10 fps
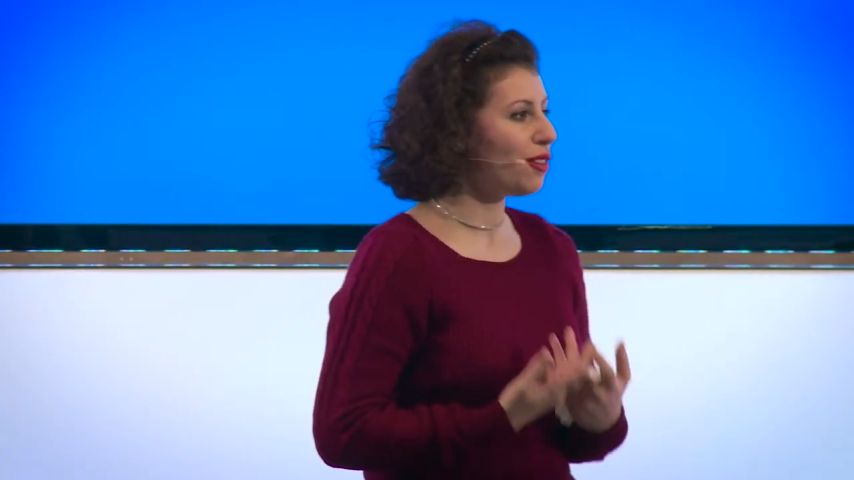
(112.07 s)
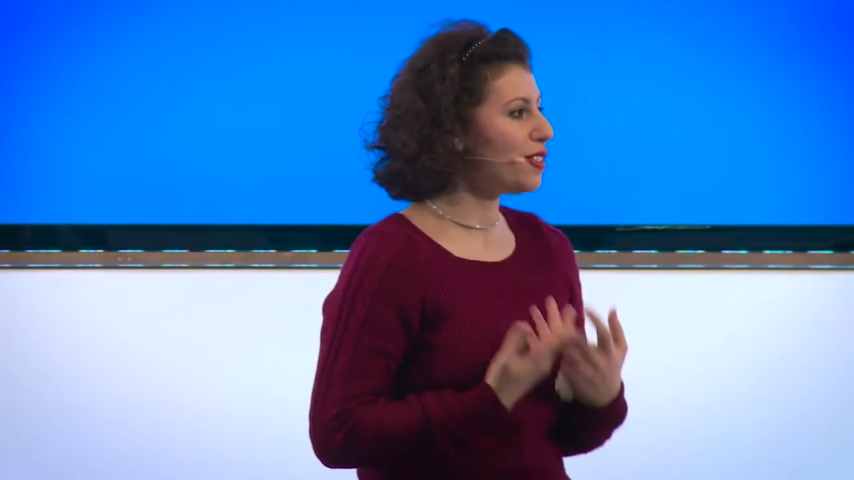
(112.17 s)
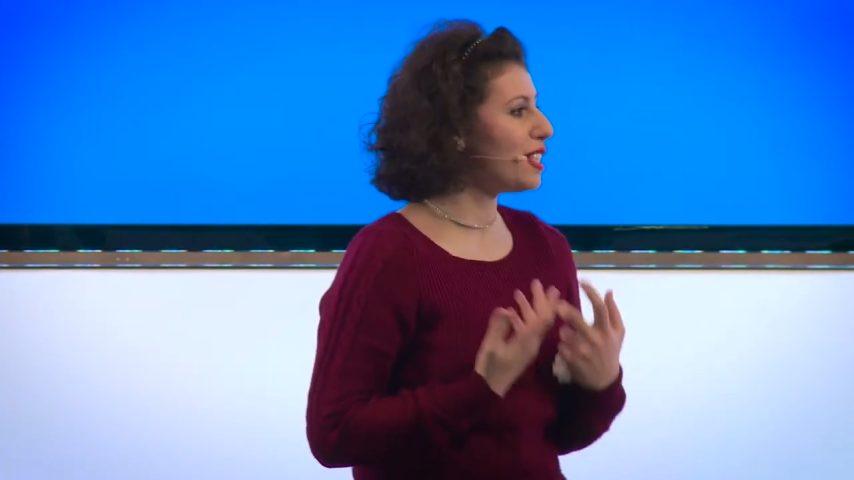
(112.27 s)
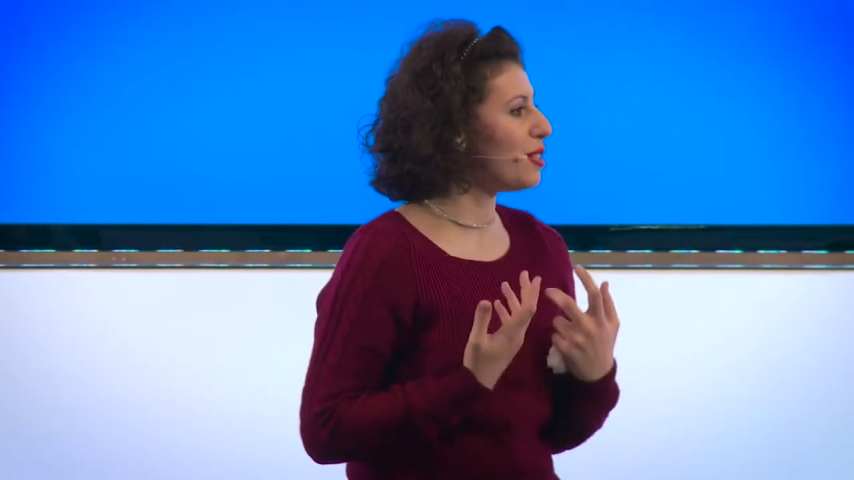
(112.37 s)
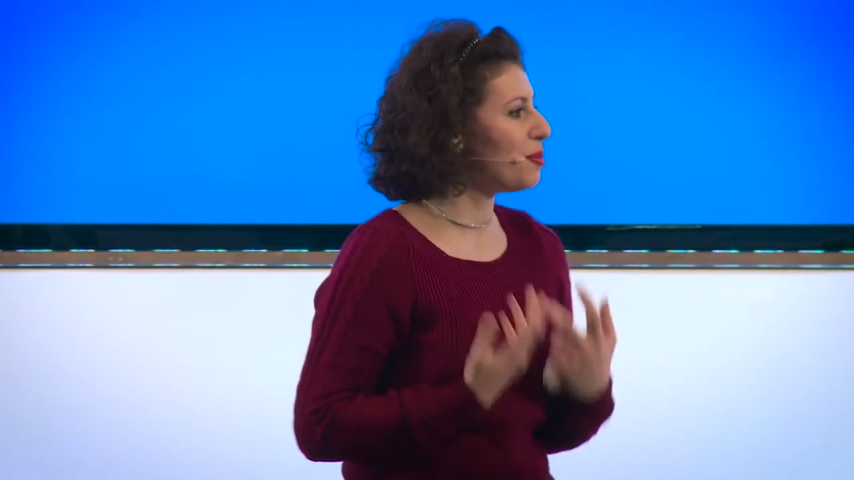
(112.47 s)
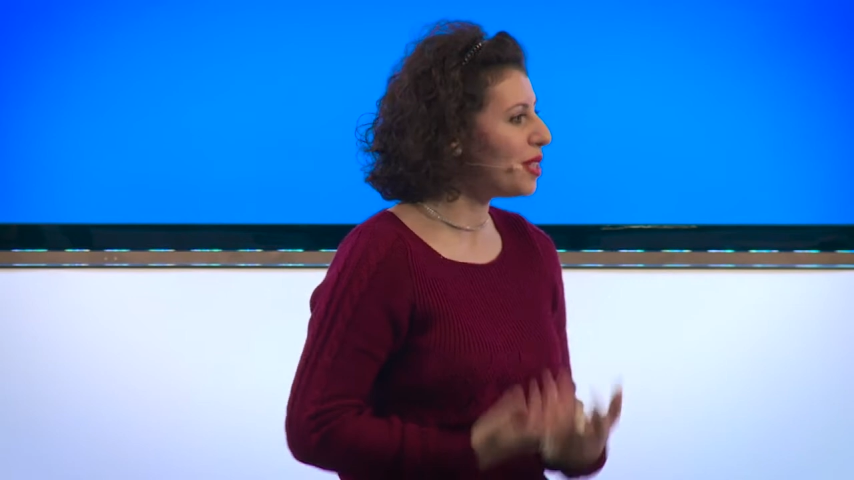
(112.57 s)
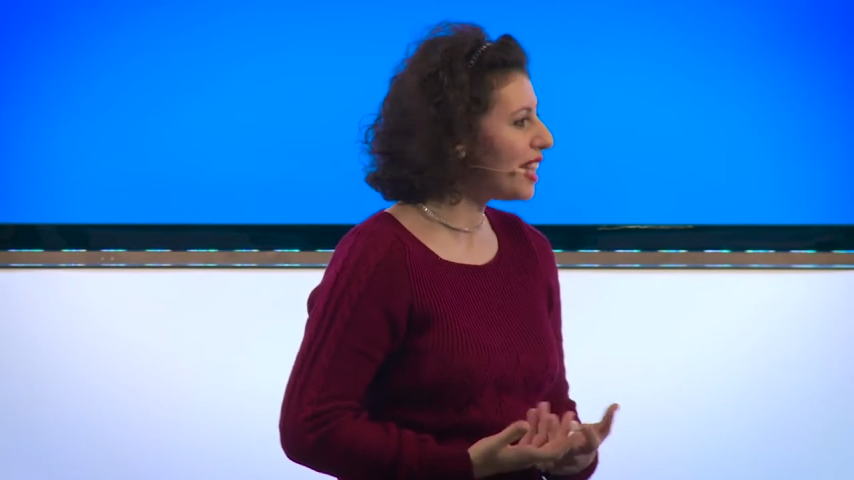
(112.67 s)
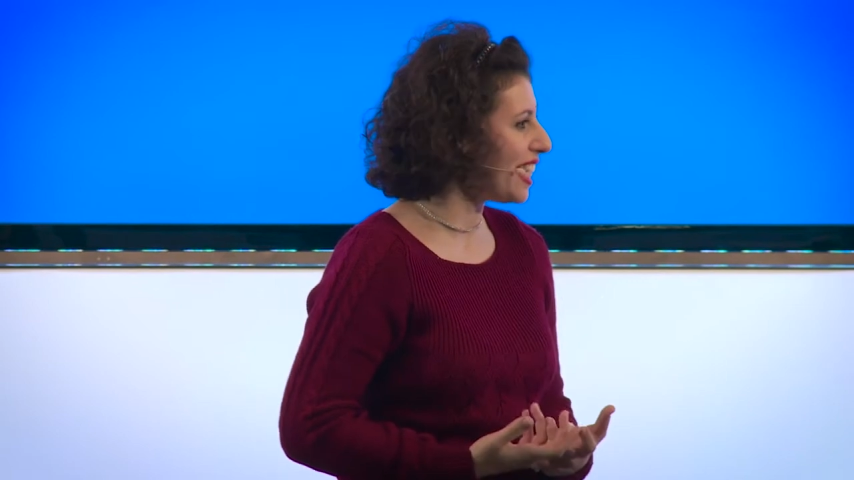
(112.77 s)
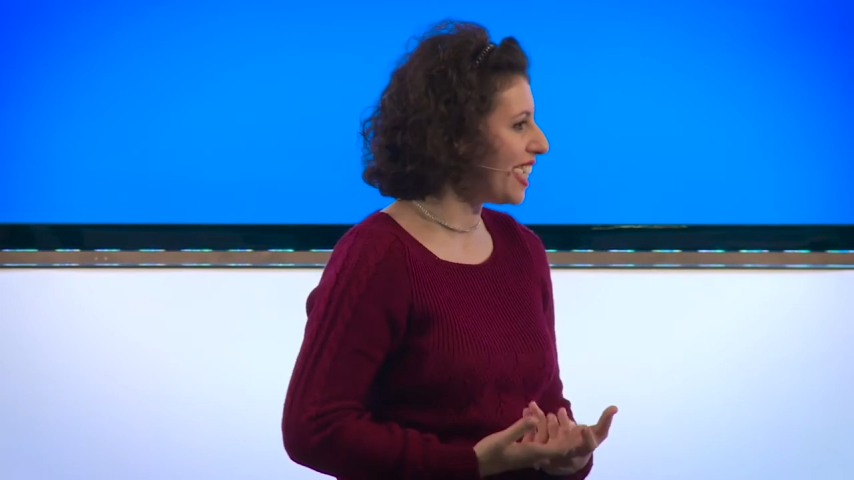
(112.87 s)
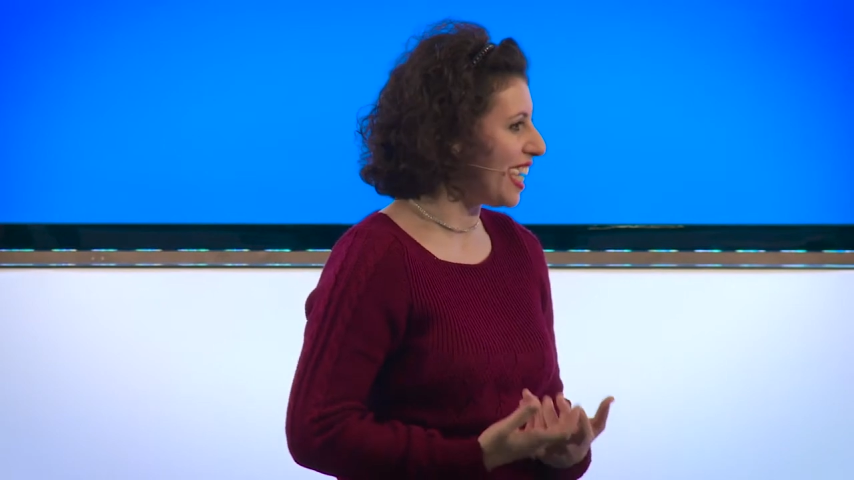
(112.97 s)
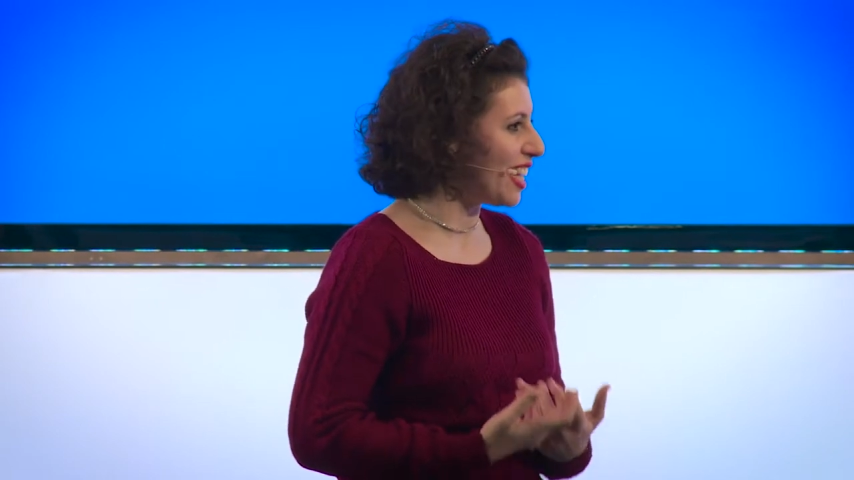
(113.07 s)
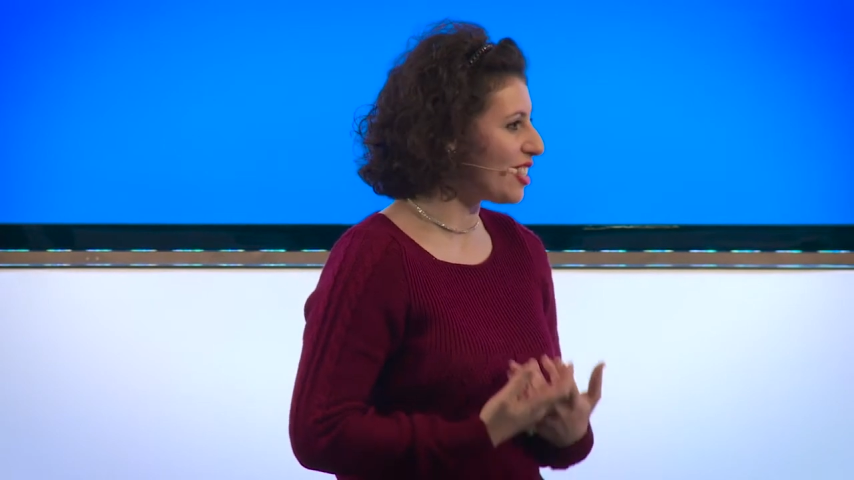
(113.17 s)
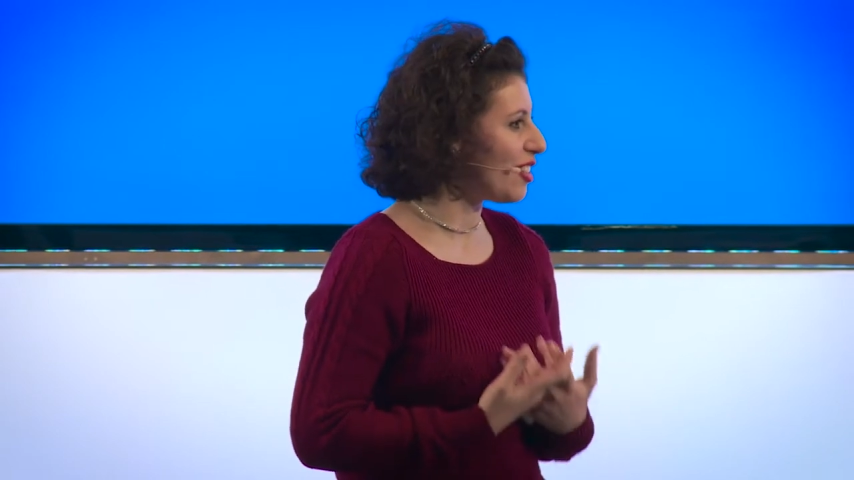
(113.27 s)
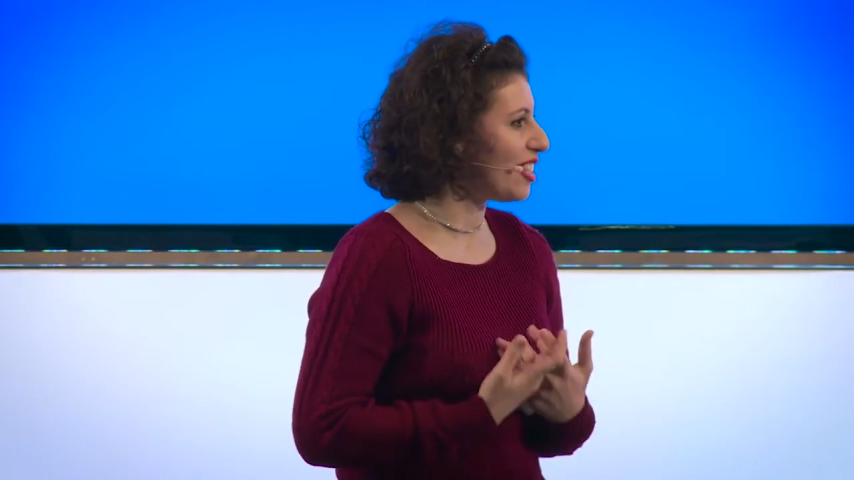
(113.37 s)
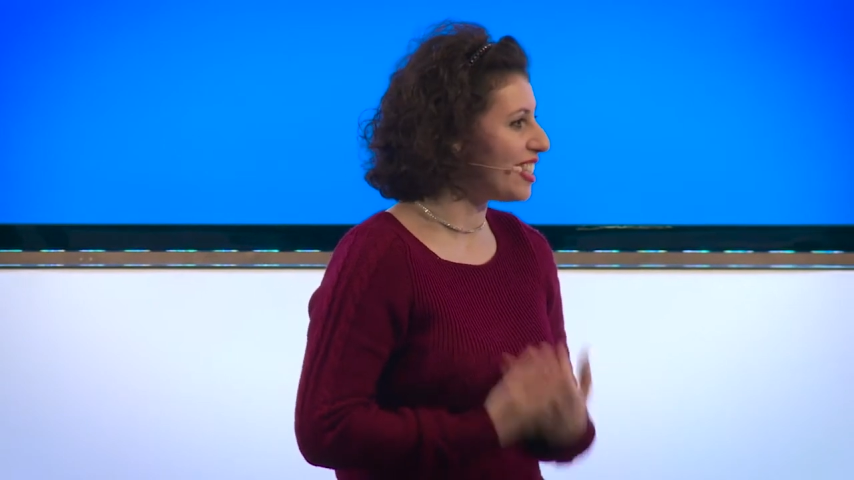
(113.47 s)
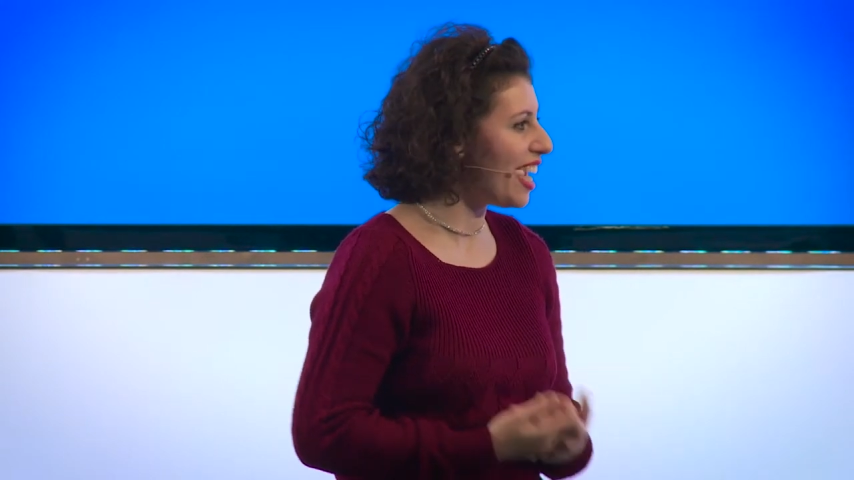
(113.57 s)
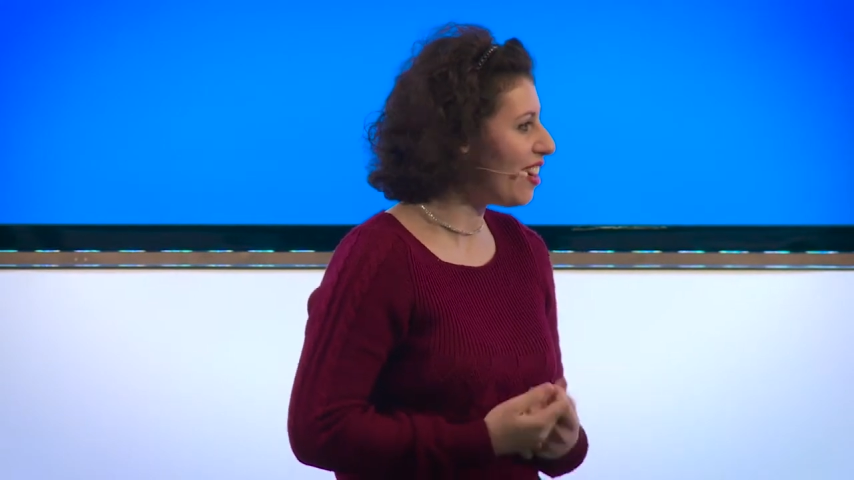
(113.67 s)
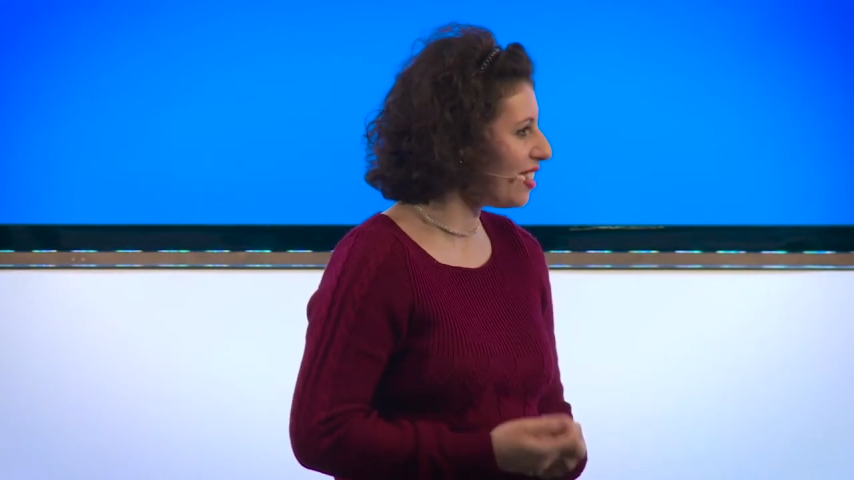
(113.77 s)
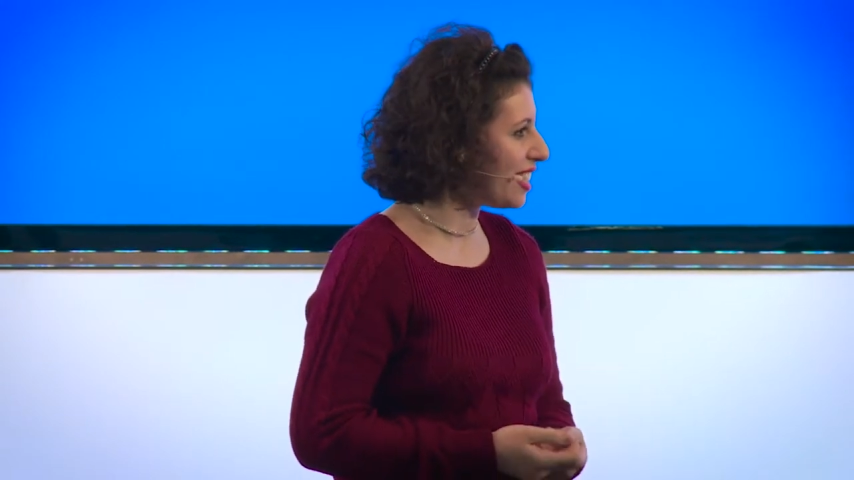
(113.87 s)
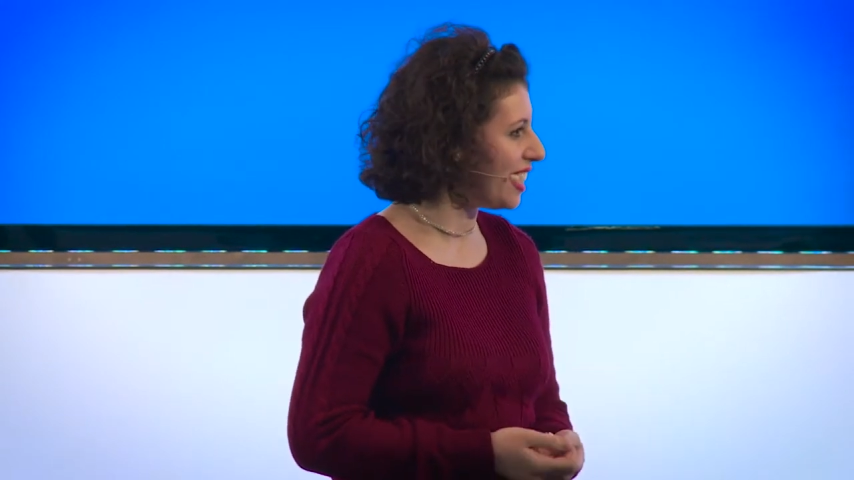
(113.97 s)
of stability and
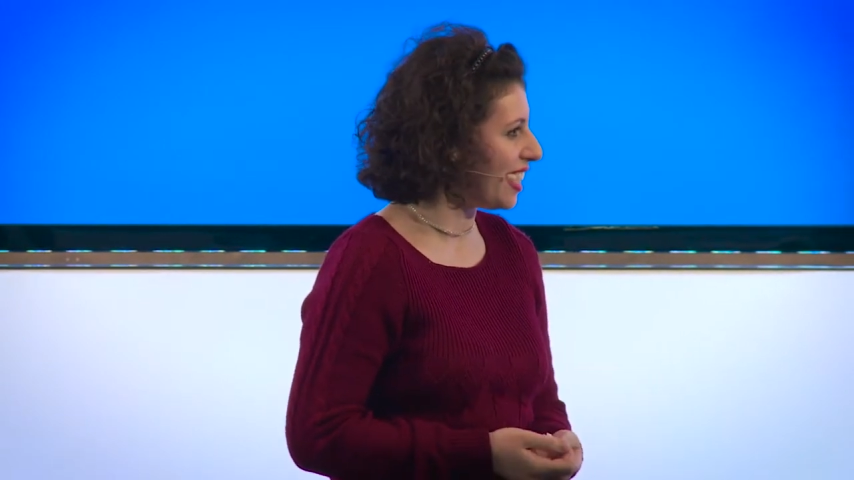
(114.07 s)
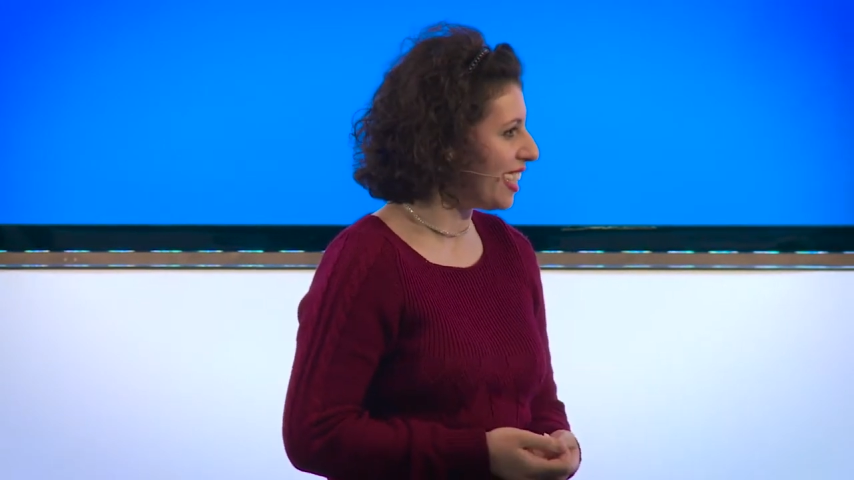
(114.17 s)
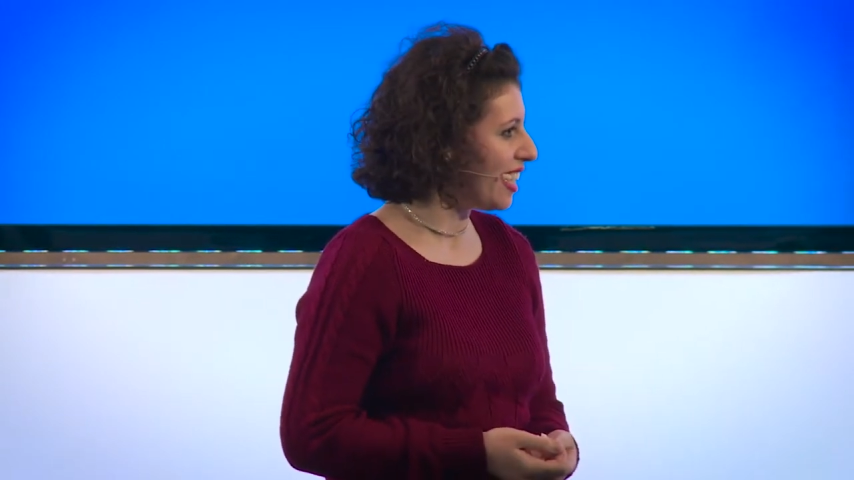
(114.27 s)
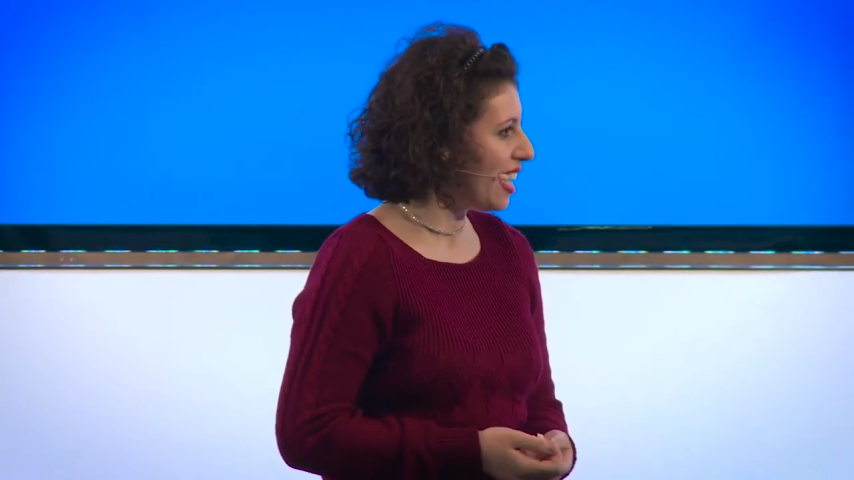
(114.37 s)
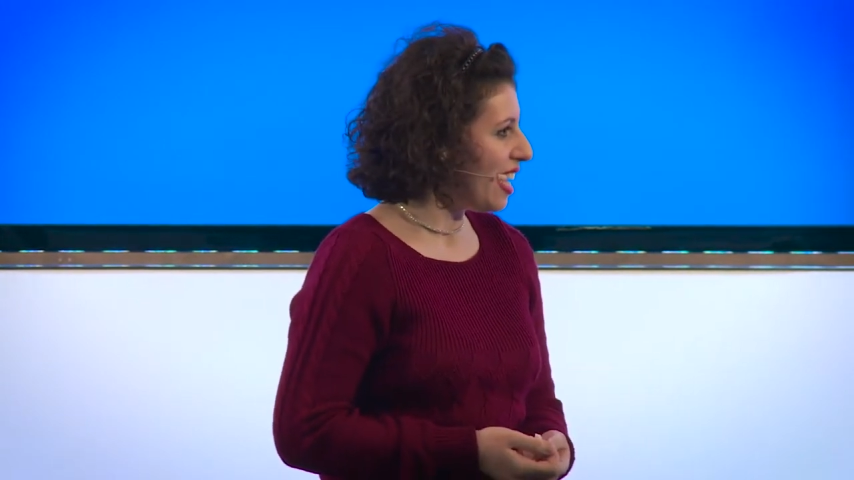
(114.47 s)
solidarity.